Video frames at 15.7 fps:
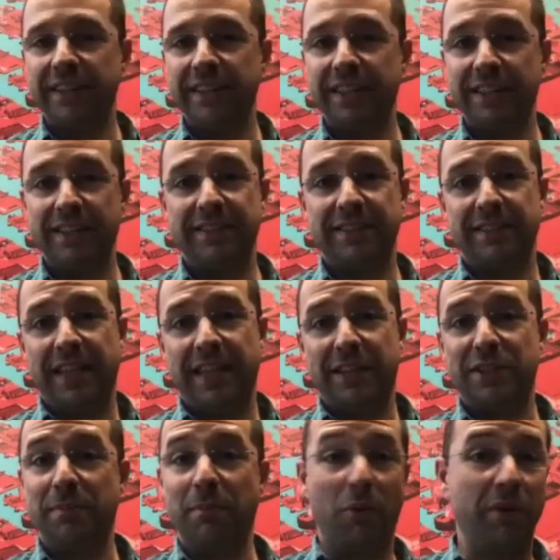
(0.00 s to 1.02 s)
It's
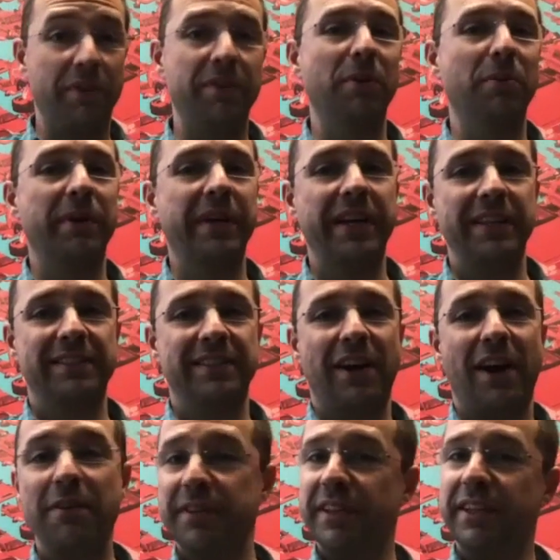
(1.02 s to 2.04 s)
actually more than okay. It's
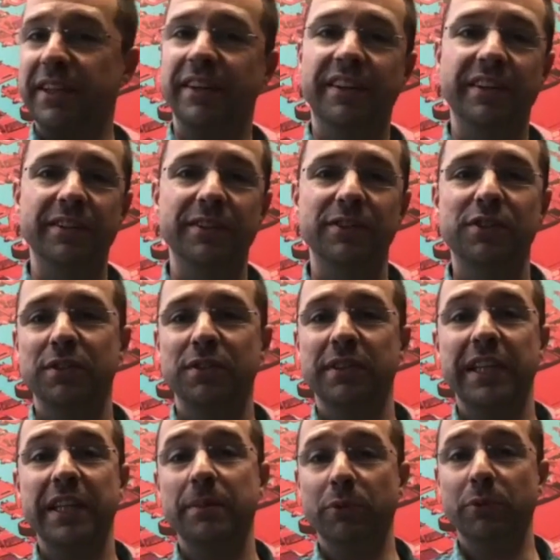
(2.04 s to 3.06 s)
often encouraged to
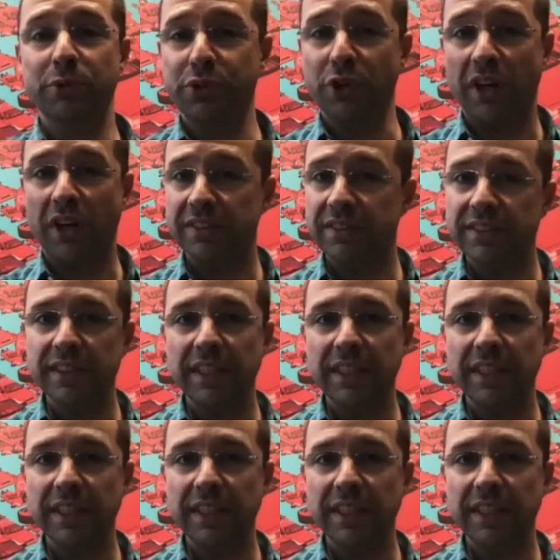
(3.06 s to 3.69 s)
take moonshots